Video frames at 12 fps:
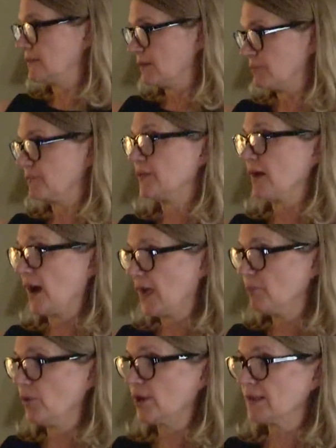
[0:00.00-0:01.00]
the
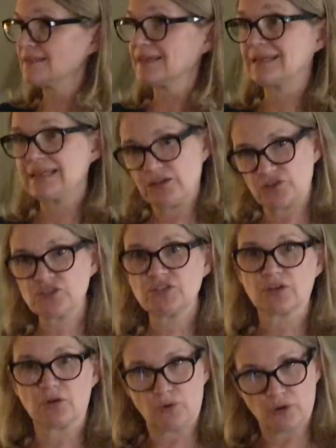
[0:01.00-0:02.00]
iBook and say, here's
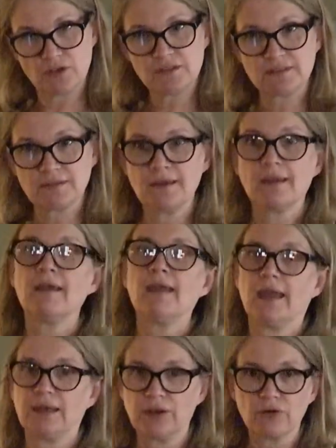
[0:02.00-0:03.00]
the course,
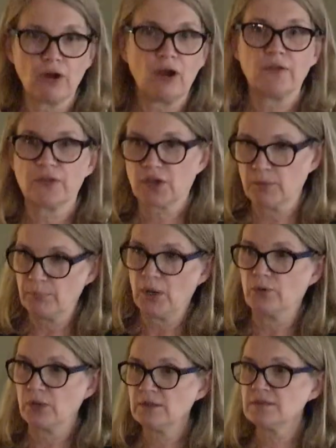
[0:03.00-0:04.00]
and here are all the
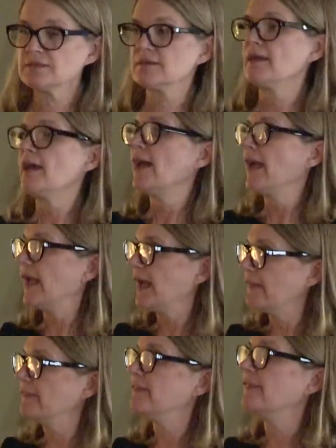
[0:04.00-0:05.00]
components.
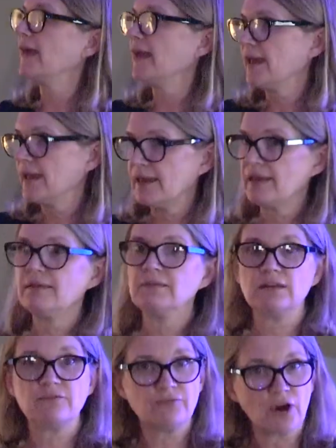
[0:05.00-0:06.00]
And they
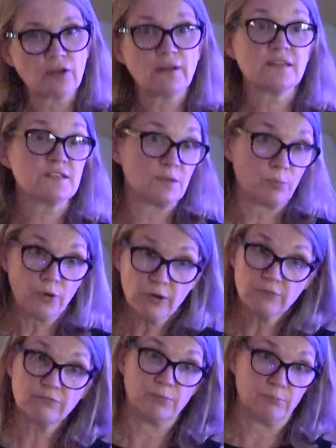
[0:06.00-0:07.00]
need far less support
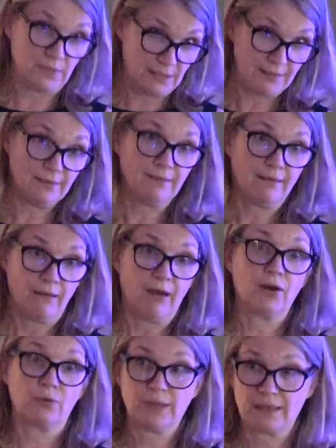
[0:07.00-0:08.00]
from me
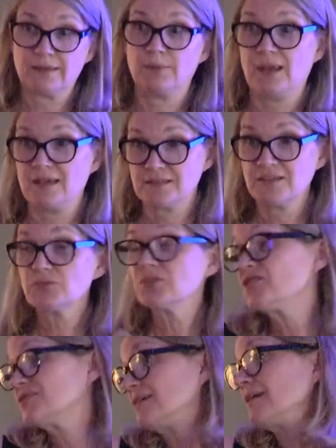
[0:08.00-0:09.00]
on a weekly basis,
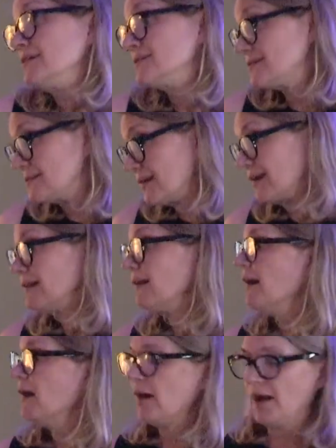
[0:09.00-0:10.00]
which is a nice
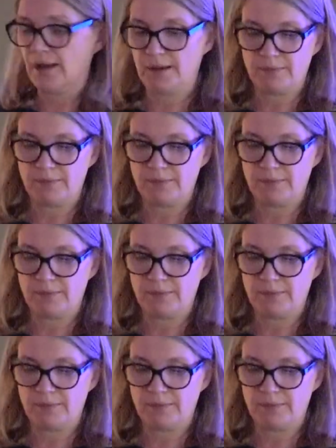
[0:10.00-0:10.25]
thing.